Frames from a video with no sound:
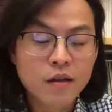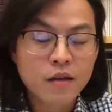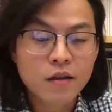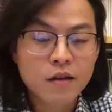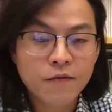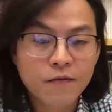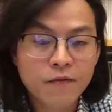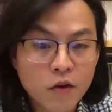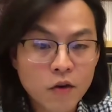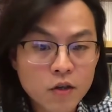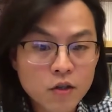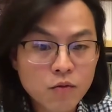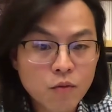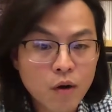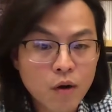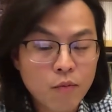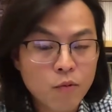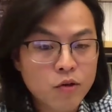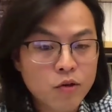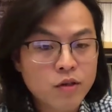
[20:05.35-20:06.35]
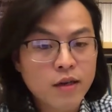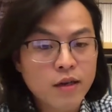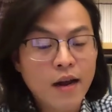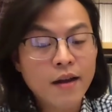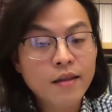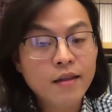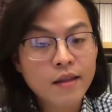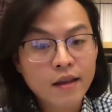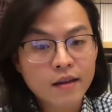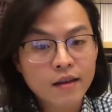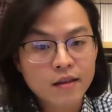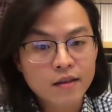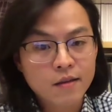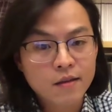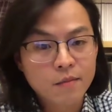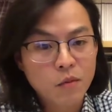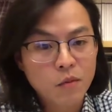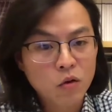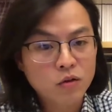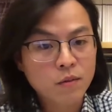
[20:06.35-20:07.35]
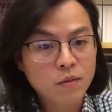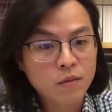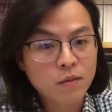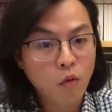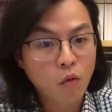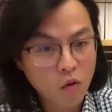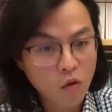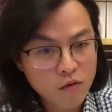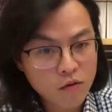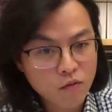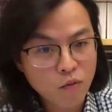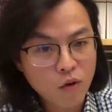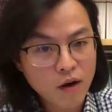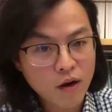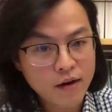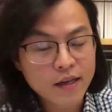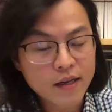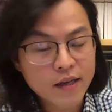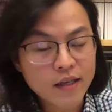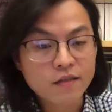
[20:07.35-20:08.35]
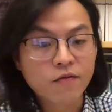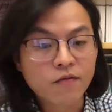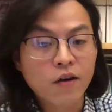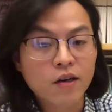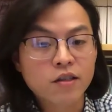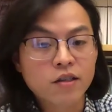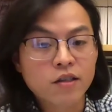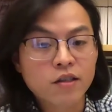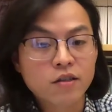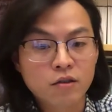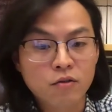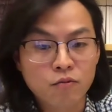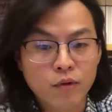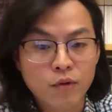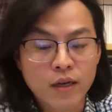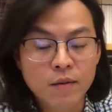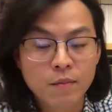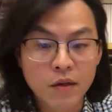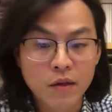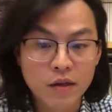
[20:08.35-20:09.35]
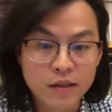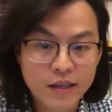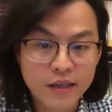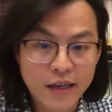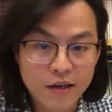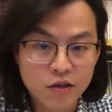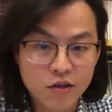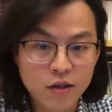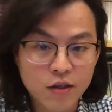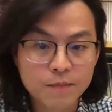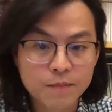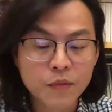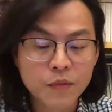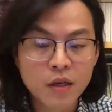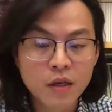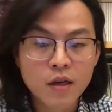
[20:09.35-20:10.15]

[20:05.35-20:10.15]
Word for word: The first one, which I think is the most important one, is functional rehabilitation.